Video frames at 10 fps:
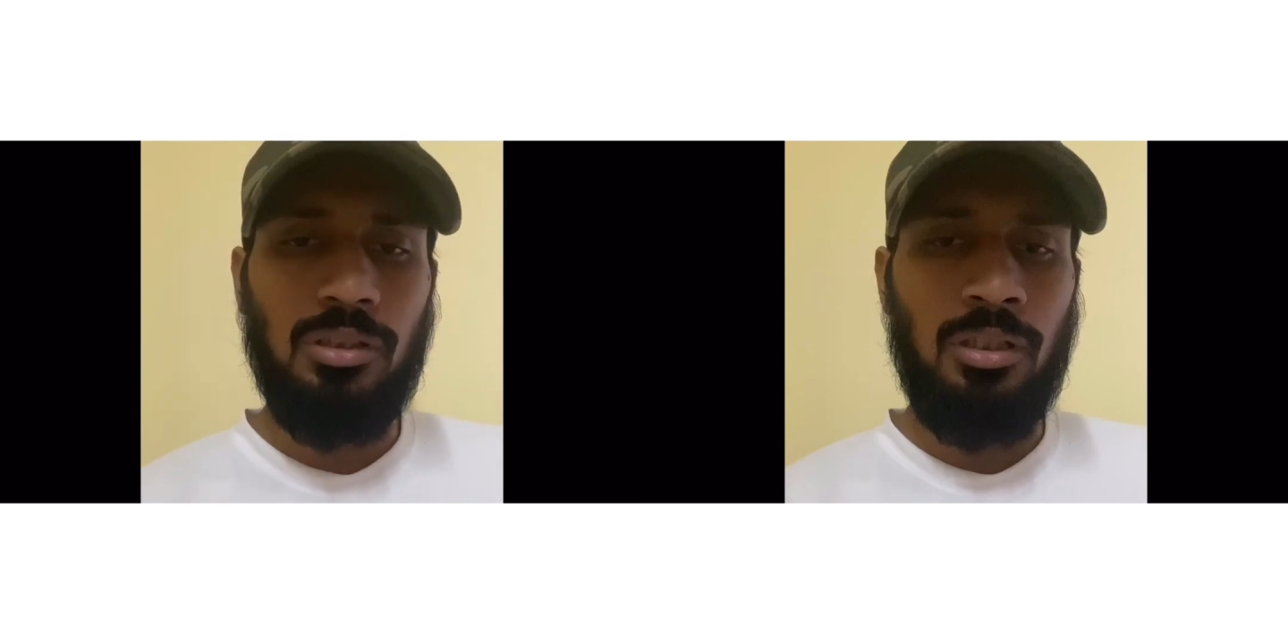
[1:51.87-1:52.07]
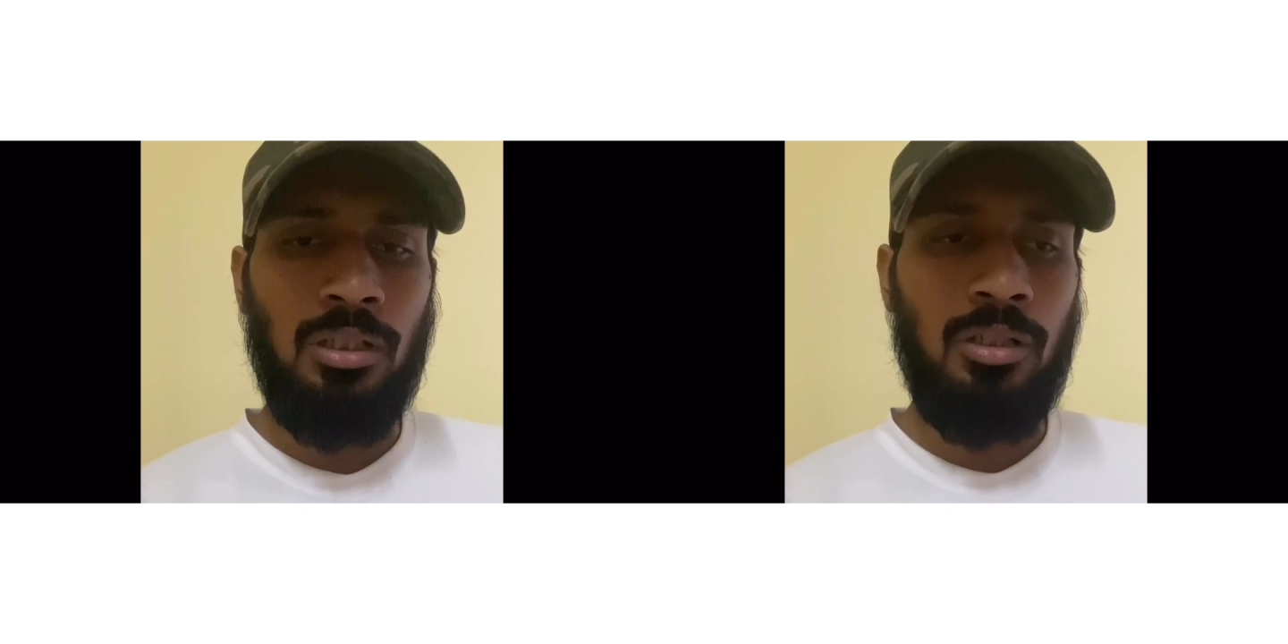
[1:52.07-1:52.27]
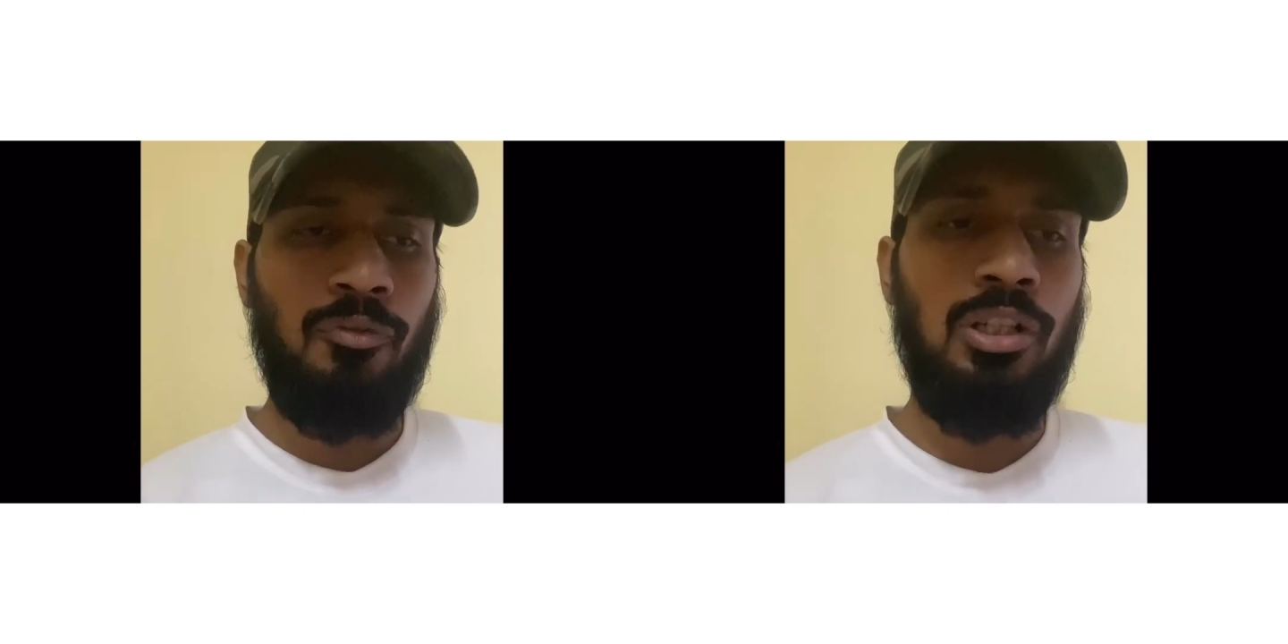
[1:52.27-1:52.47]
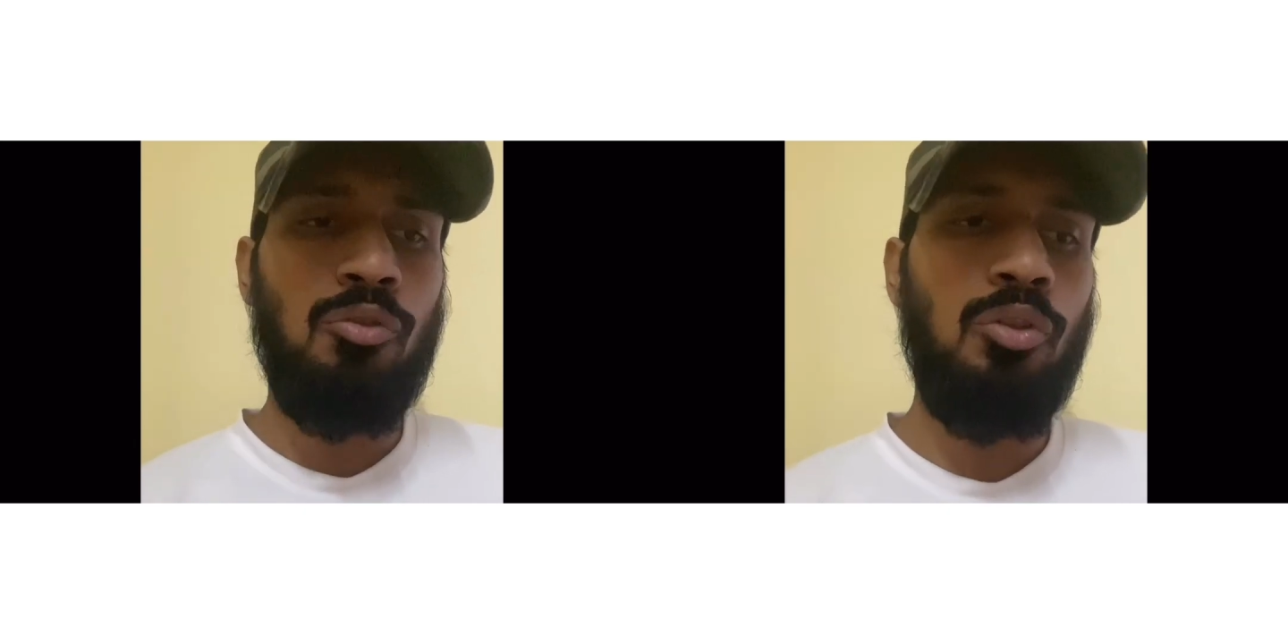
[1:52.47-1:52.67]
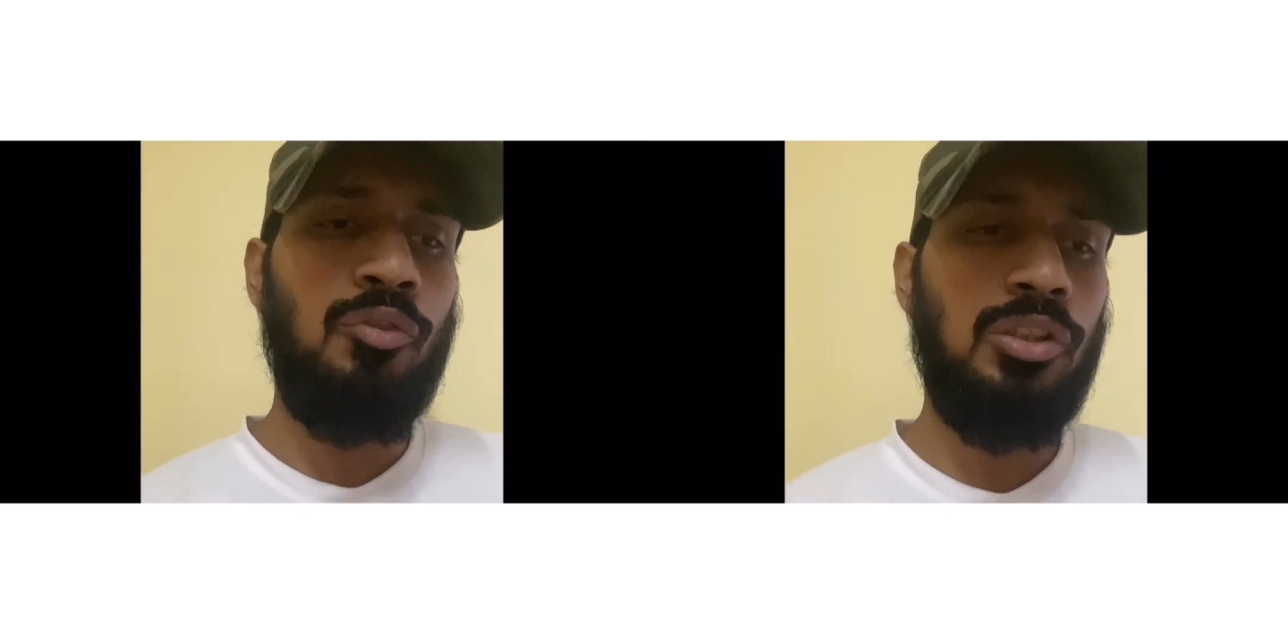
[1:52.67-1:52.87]
One
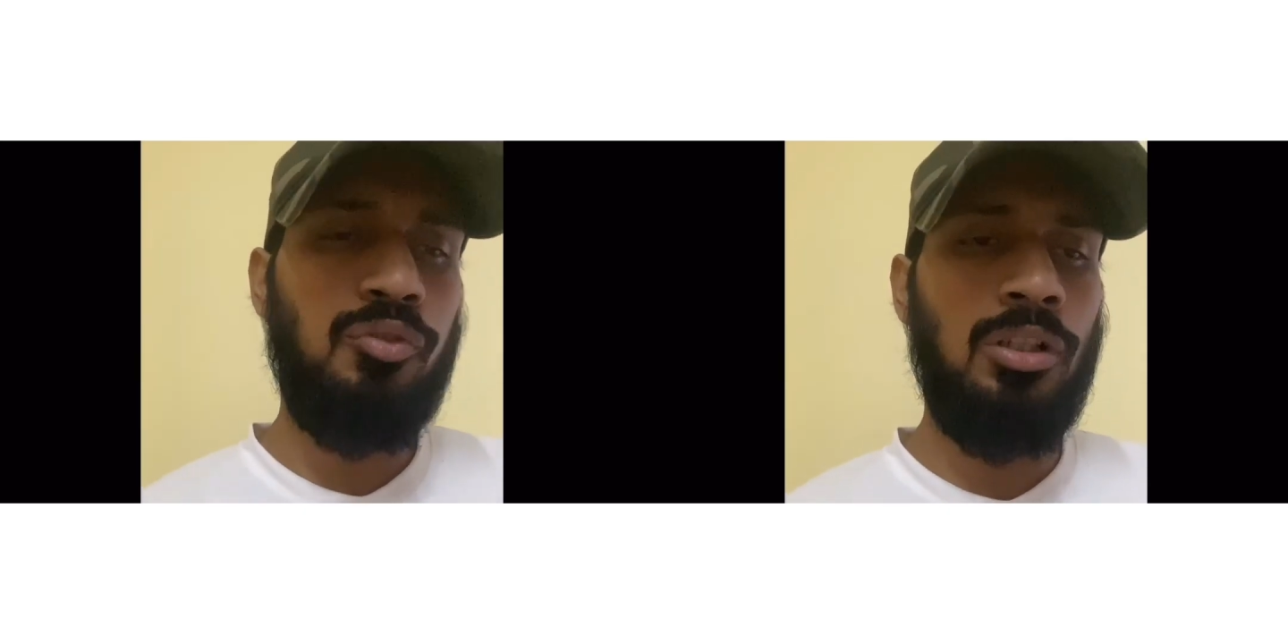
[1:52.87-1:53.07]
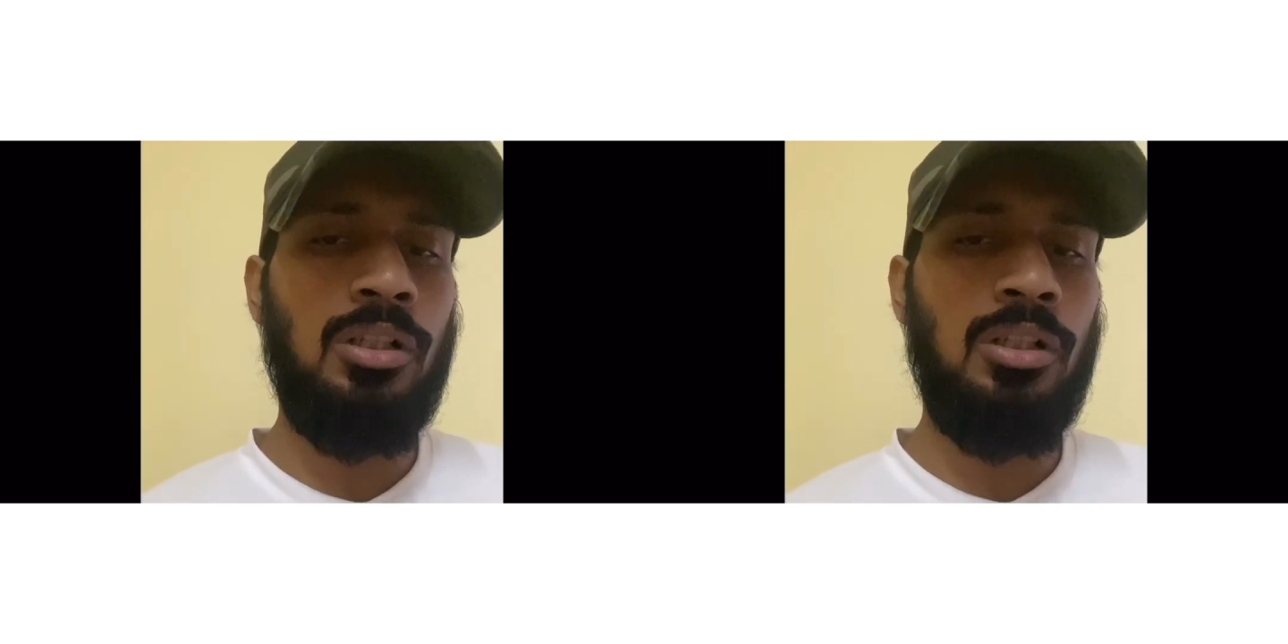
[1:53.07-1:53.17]
route was for